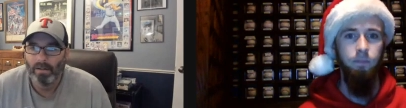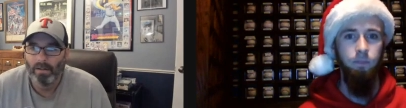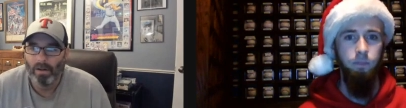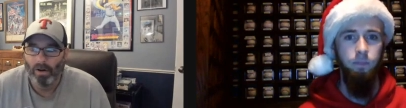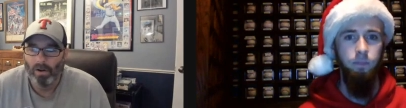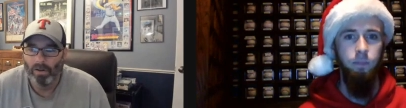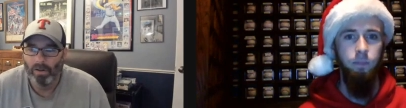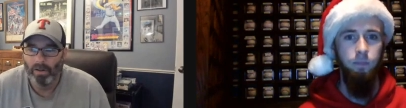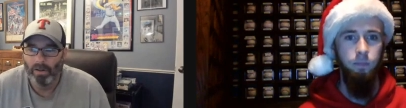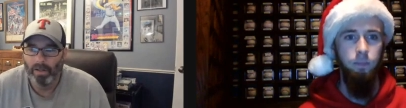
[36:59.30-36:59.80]

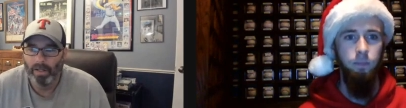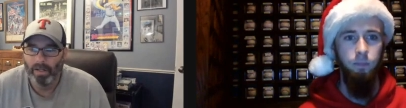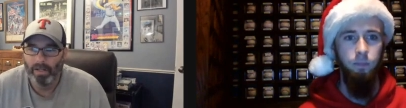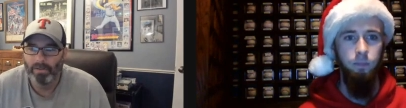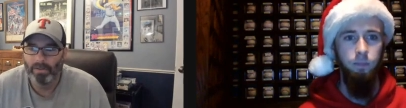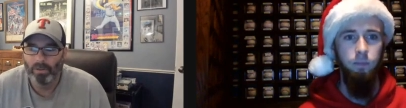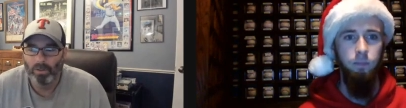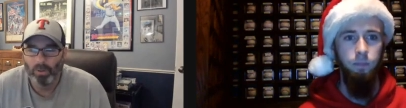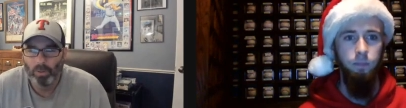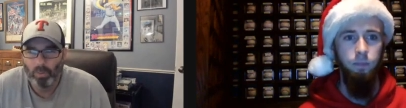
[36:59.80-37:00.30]
Speaker 1: all of
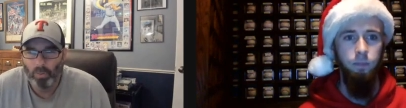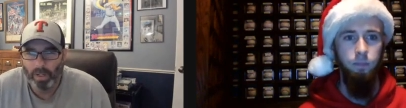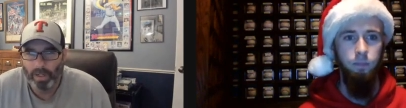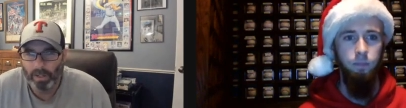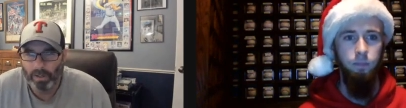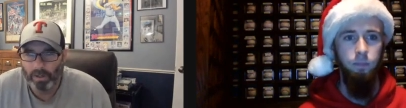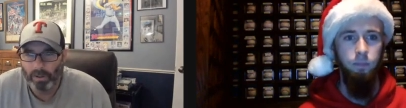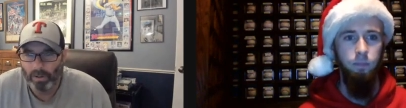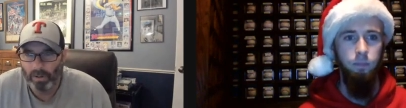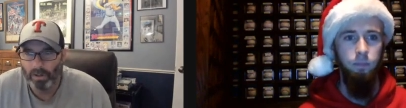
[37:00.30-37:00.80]
this, Lou
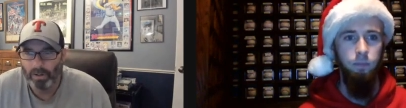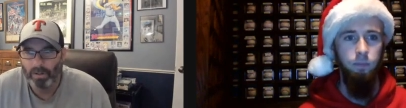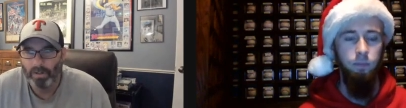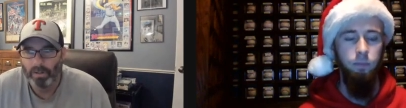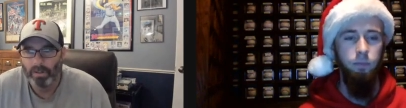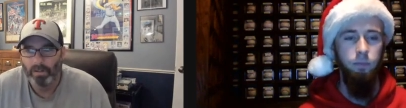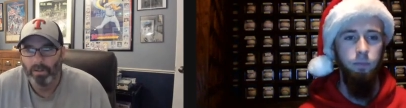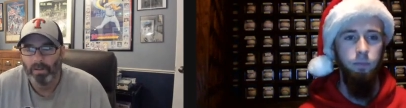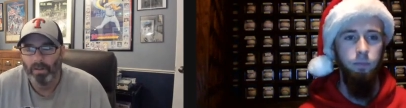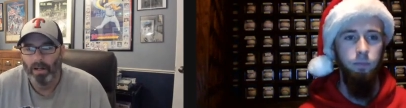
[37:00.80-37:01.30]
Whitaker.
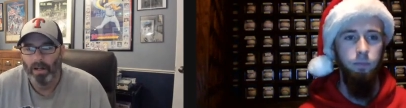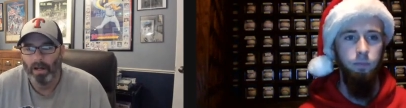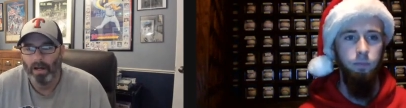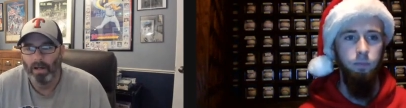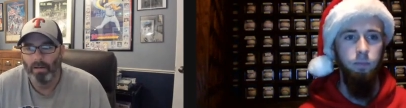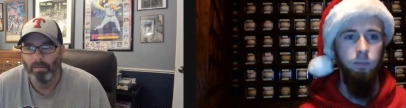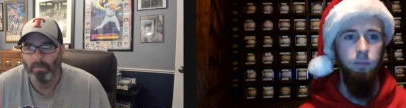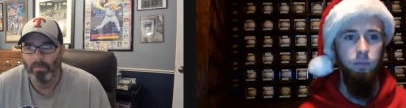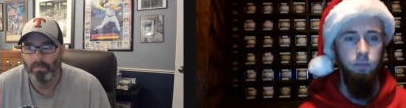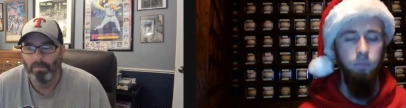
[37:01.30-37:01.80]

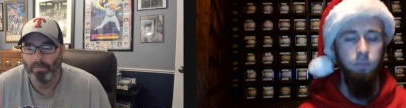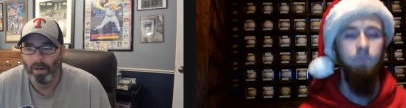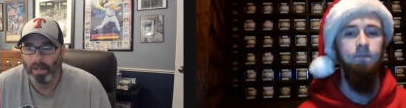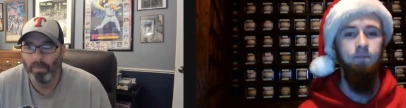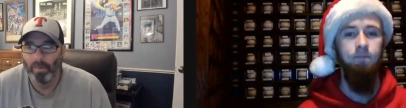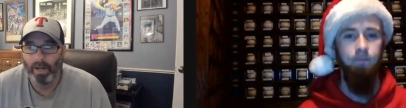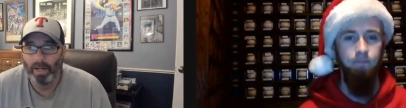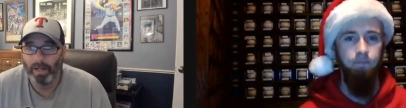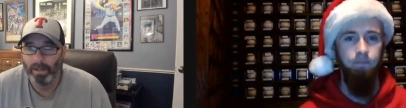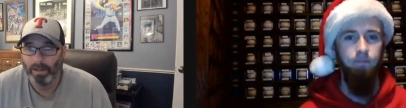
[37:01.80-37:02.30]
Uh, by the
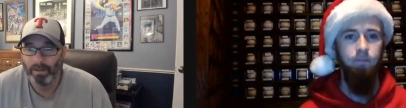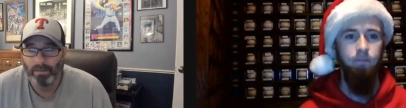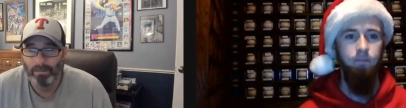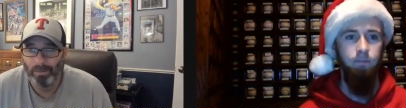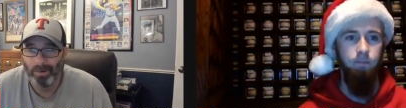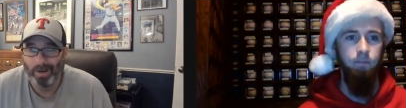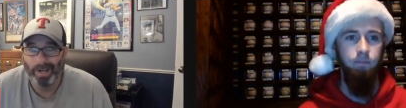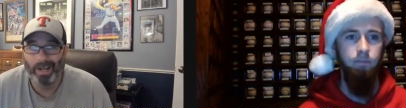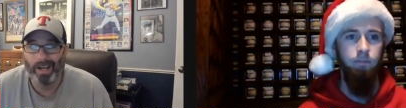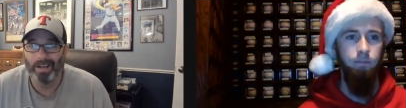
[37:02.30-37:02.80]
way,
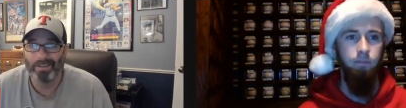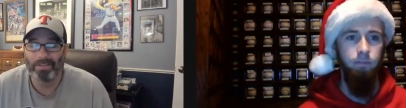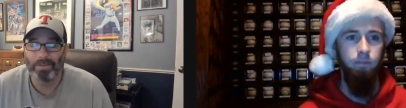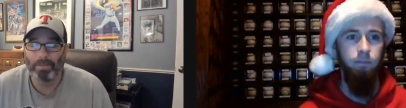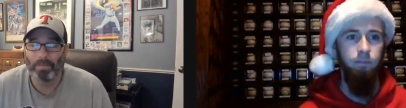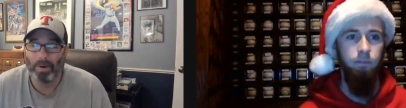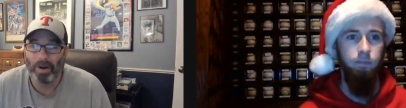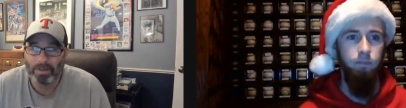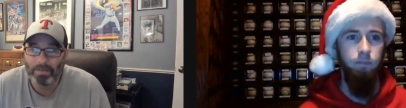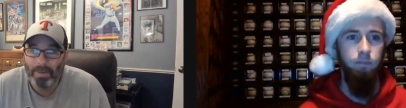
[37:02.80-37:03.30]
great guys to
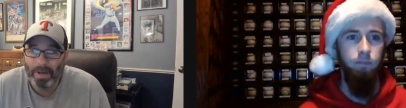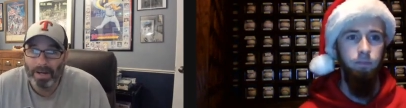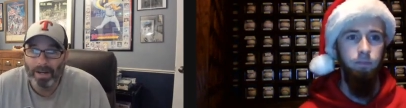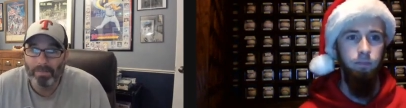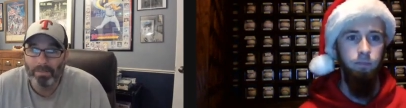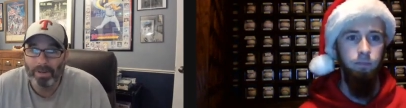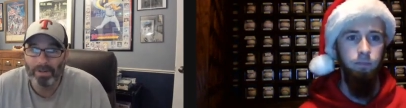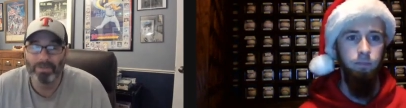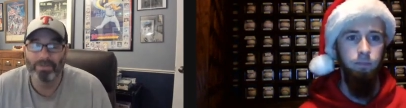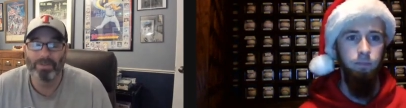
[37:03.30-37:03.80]
prospect
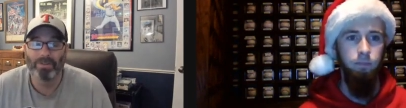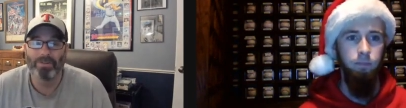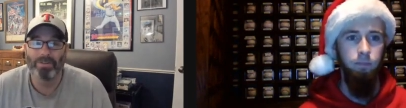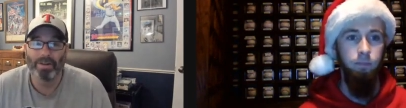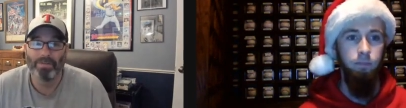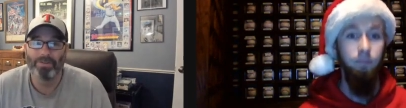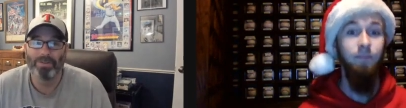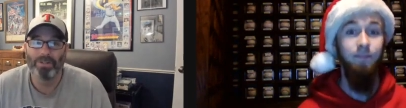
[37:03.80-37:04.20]
because their stuff's